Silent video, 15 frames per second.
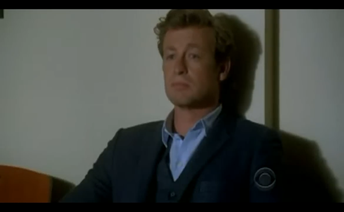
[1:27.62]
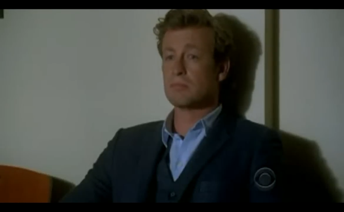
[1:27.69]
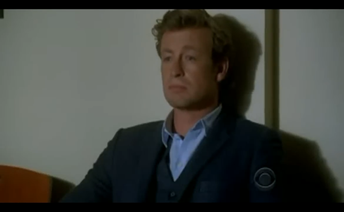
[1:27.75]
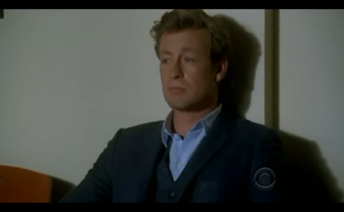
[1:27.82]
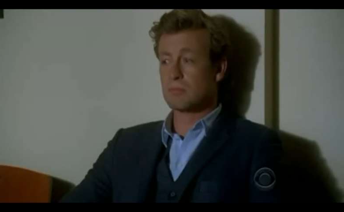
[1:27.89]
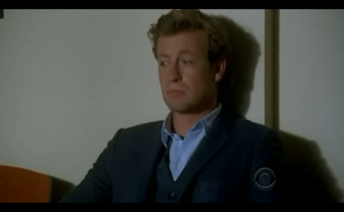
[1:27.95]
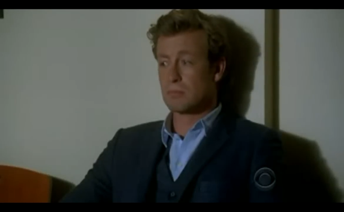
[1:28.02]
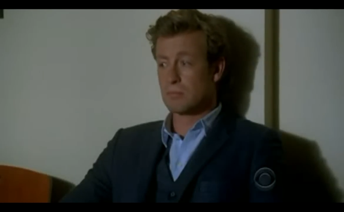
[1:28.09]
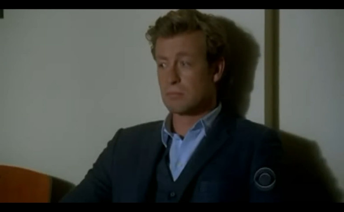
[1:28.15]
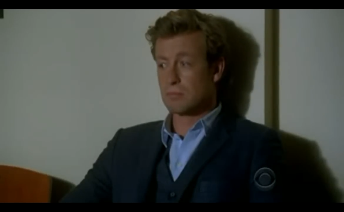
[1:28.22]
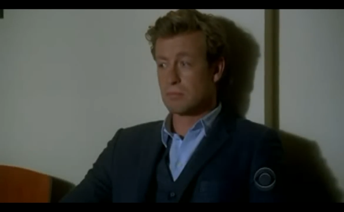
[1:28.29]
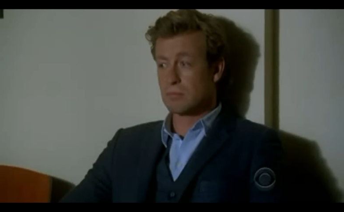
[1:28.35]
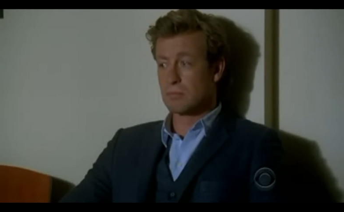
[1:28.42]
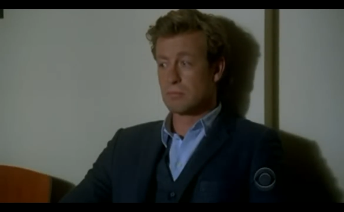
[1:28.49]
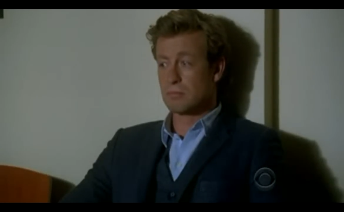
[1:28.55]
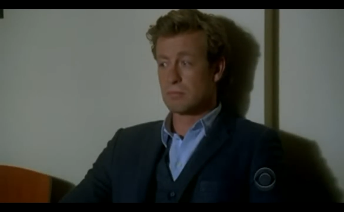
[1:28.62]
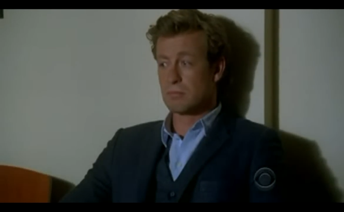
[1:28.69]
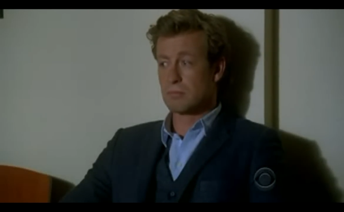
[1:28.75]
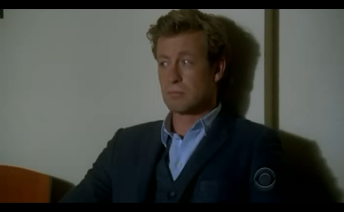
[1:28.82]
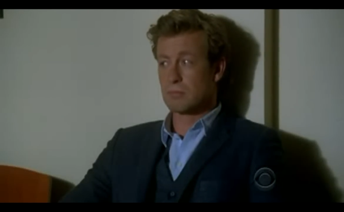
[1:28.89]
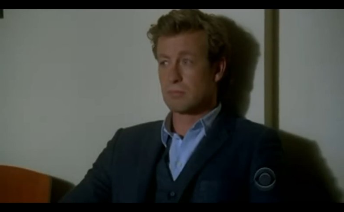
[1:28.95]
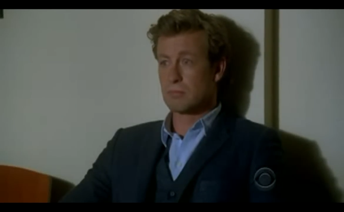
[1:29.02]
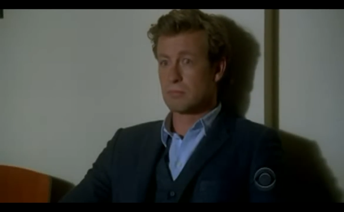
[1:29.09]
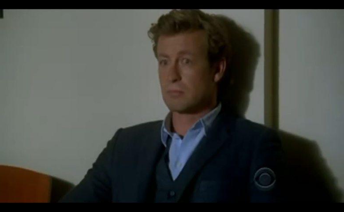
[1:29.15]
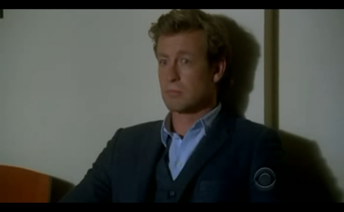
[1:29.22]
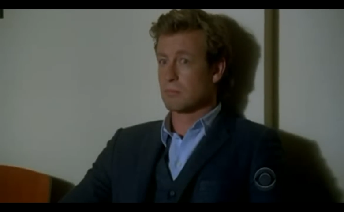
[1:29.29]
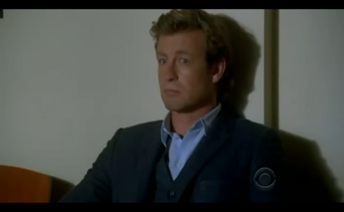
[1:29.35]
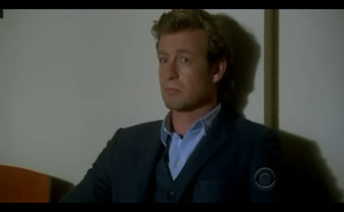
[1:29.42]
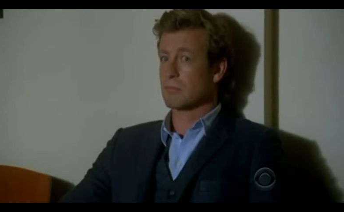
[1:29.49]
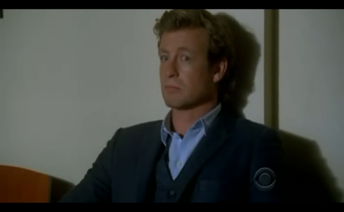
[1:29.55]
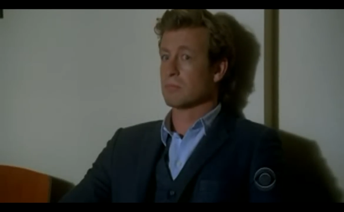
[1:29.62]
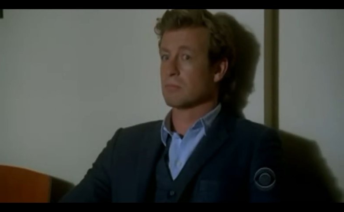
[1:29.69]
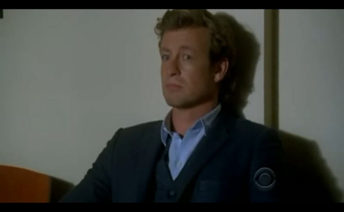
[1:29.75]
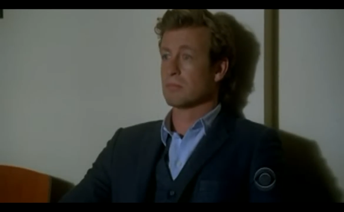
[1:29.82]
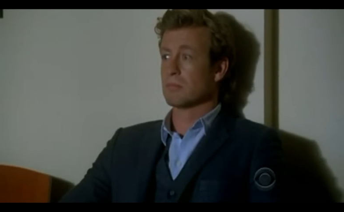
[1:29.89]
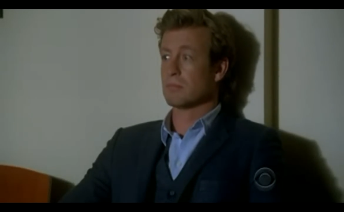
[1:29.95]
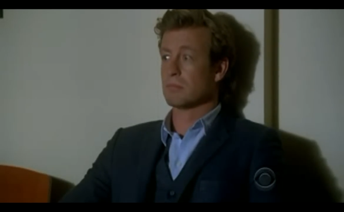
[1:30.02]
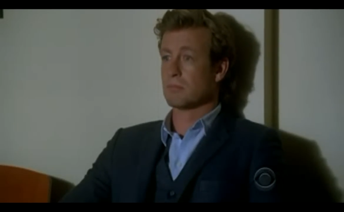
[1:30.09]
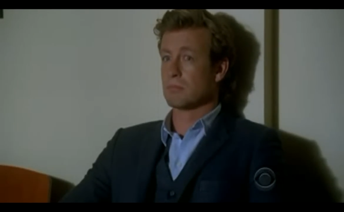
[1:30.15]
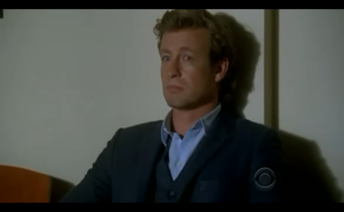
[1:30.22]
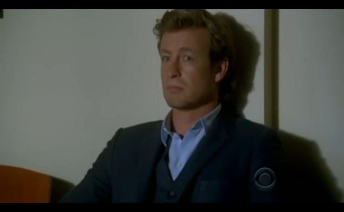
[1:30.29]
(silence)